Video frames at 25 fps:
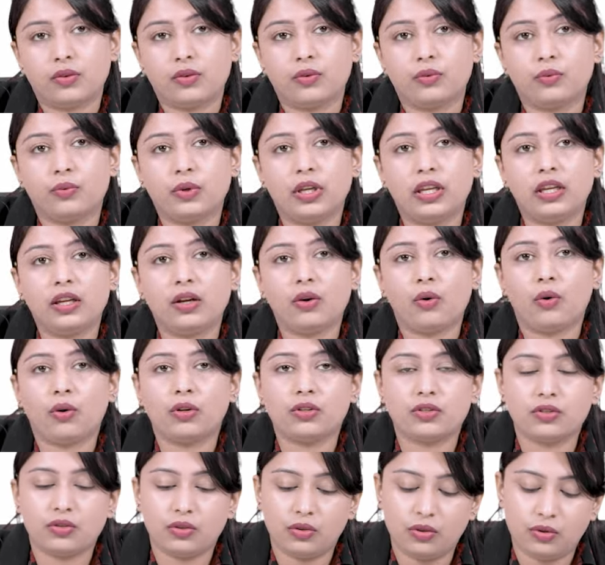We
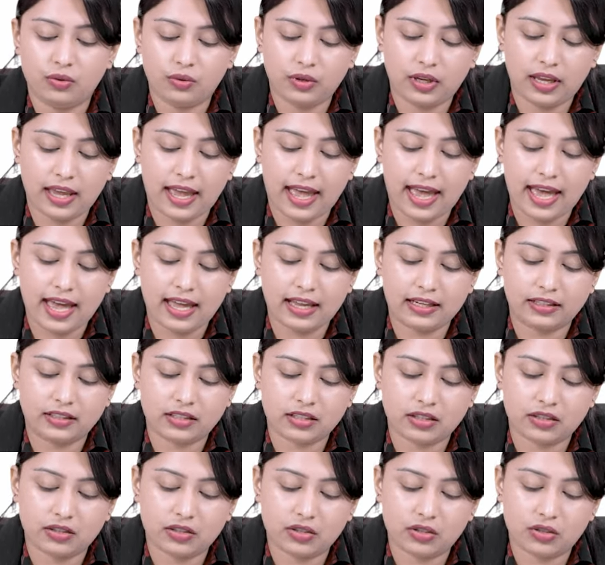also look at
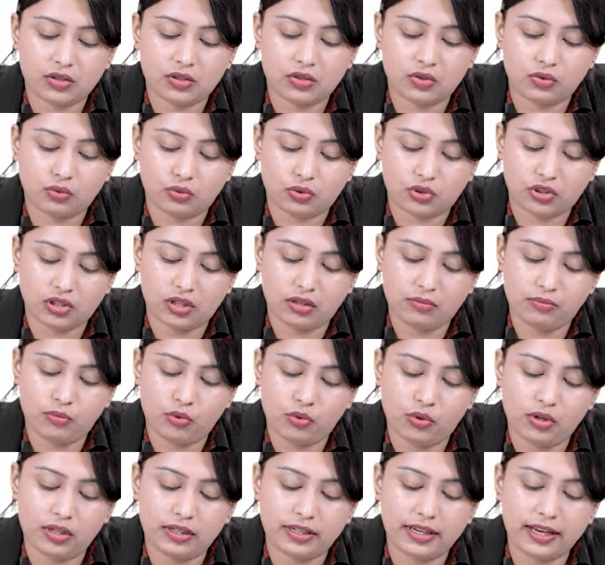social
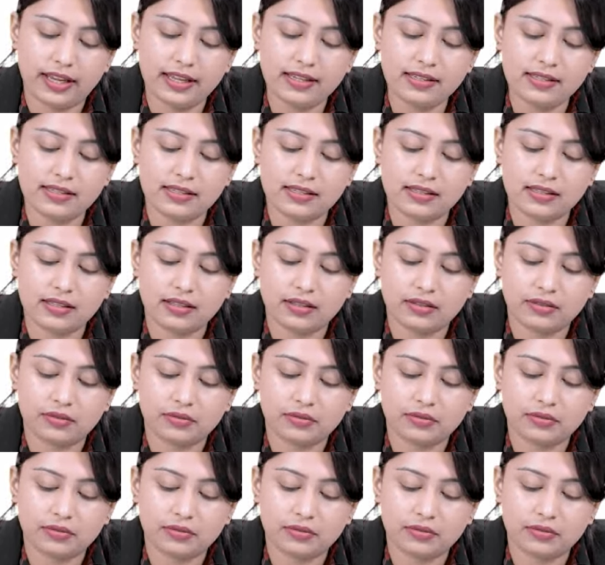boldness,